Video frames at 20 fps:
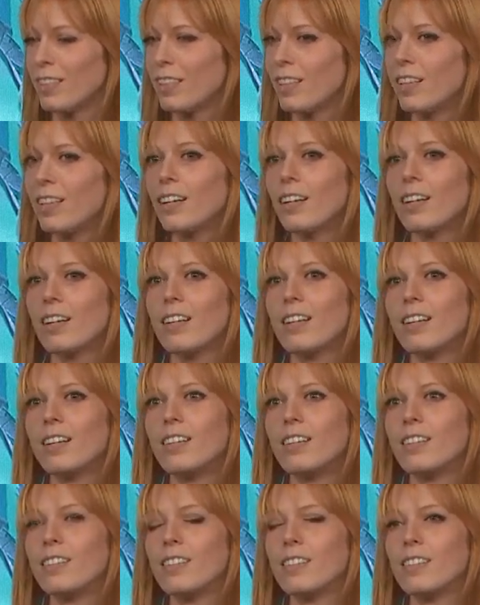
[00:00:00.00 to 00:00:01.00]

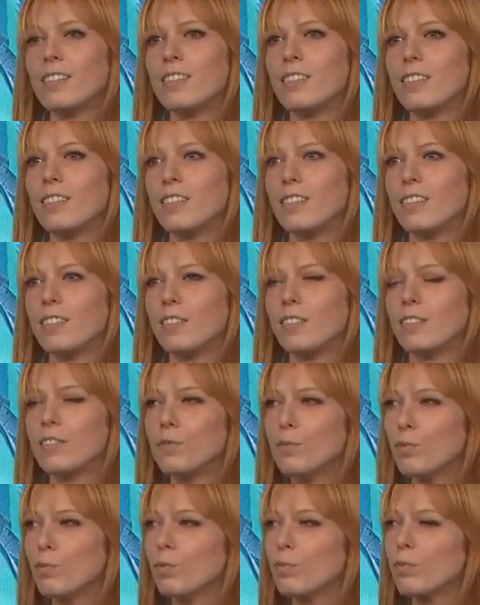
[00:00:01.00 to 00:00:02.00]

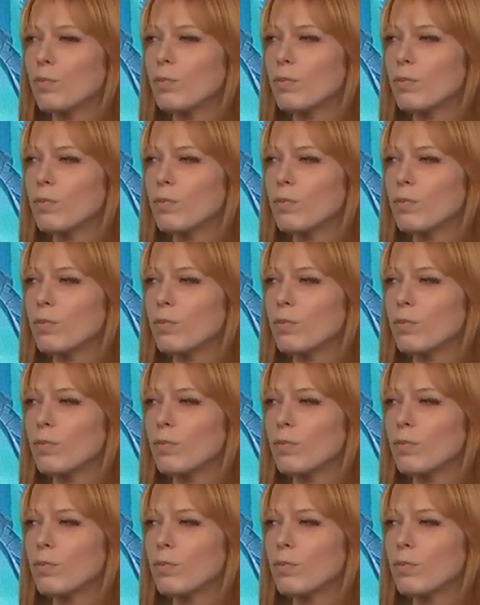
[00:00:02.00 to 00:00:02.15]
[no speech]